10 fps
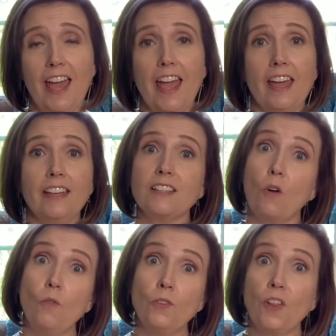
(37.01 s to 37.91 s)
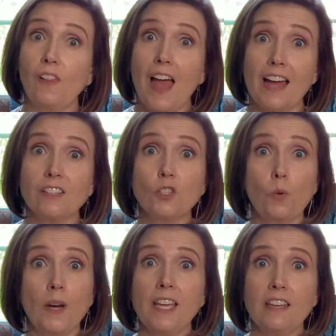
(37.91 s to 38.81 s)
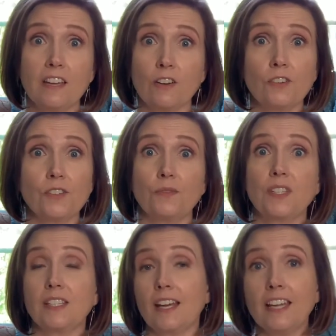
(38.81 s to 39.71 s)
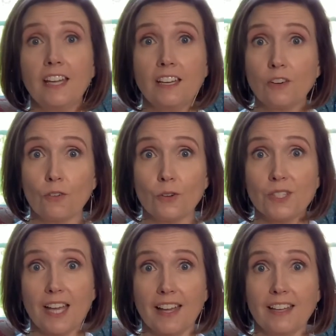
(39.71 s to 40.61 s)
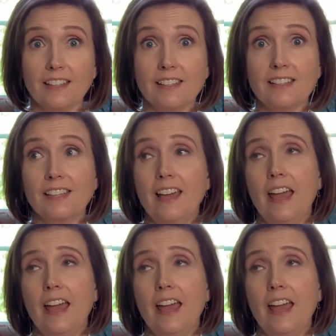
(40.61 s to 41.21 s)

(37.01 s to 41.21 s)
And over the last 20 years of studying neuroscience